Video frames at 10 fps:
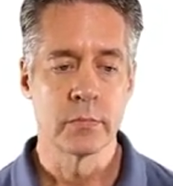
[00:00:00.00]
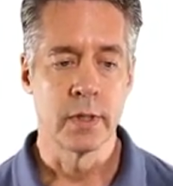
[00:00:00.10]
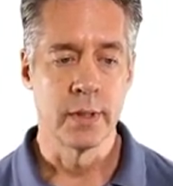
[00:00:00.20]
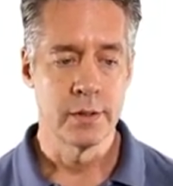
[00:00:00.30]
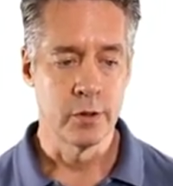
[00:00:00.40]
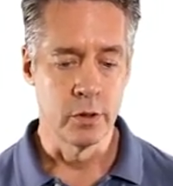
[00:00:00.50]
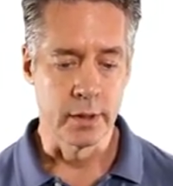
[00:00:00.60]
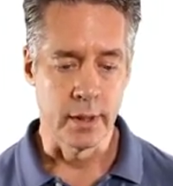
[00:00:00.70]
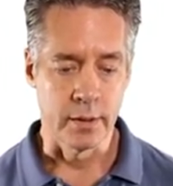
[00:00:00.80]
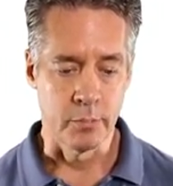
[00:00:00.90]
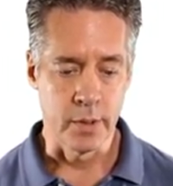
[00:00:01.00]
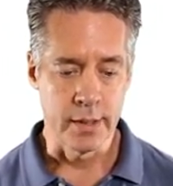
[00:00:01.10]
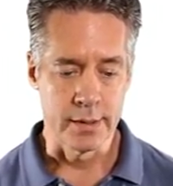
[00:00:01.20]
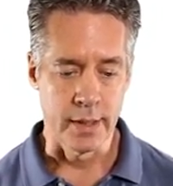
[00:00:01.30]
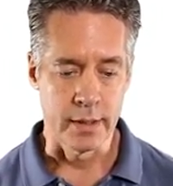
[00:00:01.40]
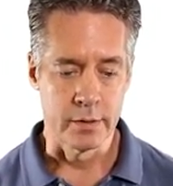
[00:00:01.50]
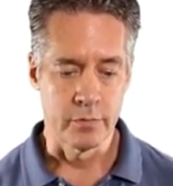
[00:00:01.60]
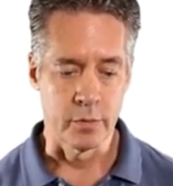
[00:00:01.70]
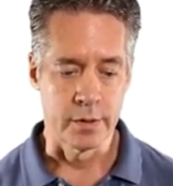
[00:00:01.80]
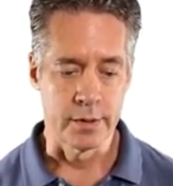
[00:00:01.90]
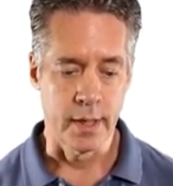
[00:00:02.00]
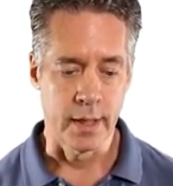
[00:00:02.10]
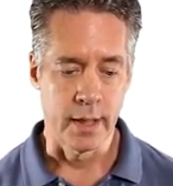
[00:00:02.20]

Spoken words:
let's look at the process for setting